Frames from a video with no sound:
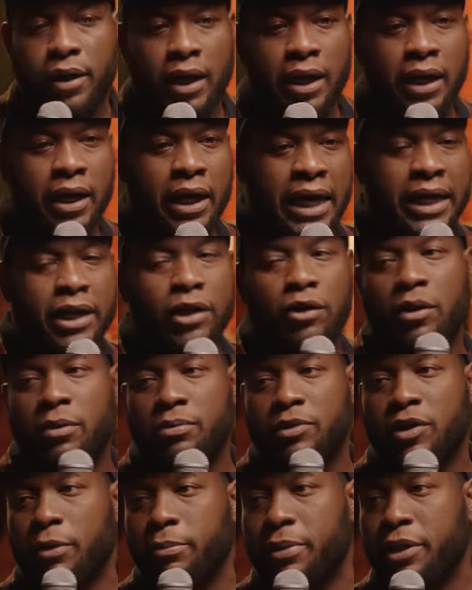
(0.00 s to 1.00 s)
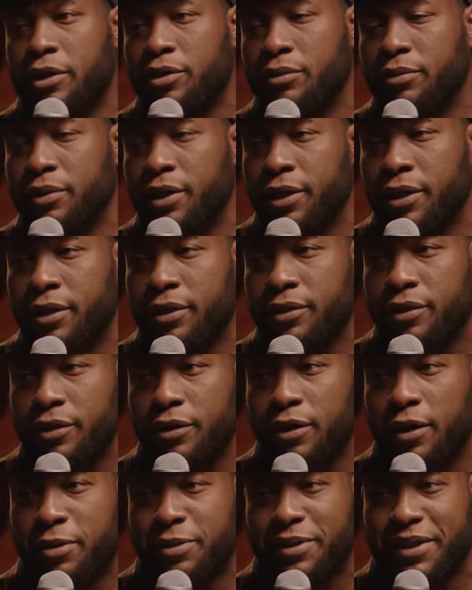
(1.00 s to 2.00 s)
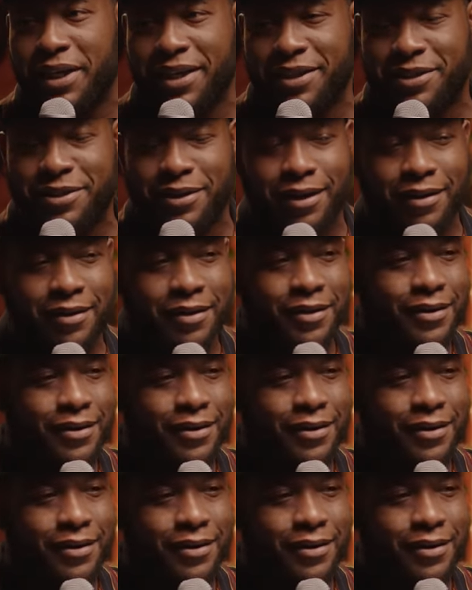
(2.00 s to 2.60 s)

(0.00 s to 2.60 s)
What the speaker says: I didn't know it was gonna be 2 years. You know what I'm saying? So.